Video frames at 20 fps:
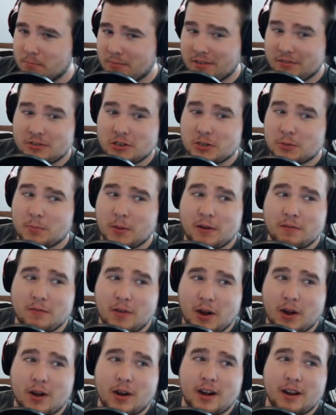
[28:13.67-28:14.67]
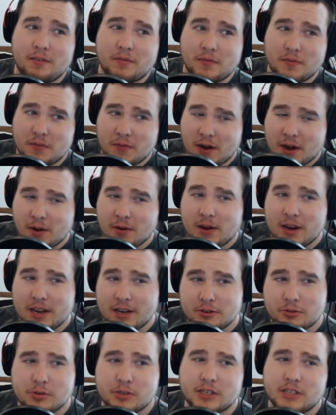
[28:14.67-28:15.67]
have just been very, very
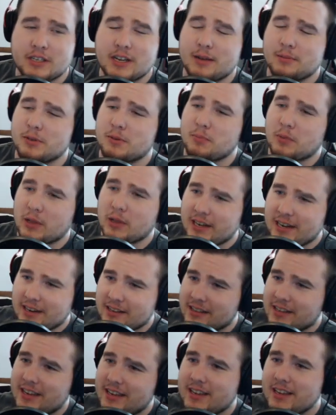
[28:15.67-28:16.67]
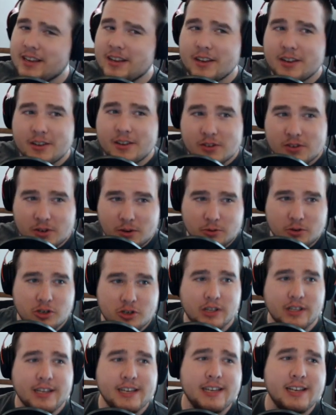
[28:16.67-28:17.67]
interesting times politically,
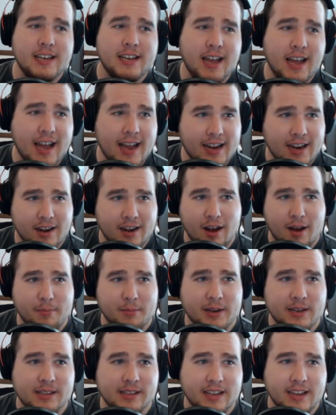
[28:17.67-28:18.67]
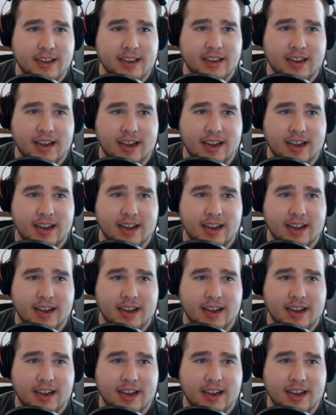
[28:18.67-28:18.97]
socially, economically.